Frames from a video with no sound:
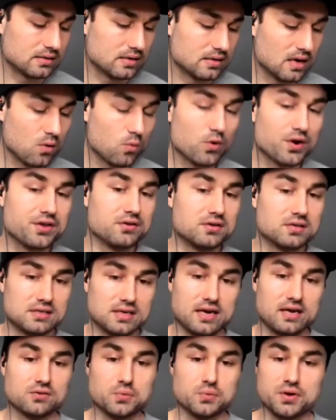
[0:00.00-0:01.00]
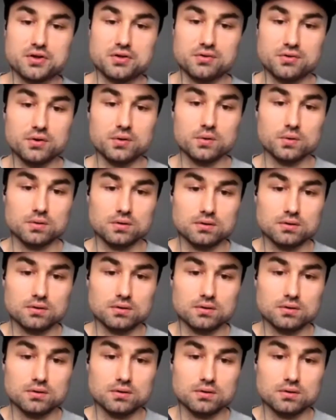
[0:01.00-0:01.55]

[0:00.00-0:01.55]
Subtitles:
not what you say, it's what you do.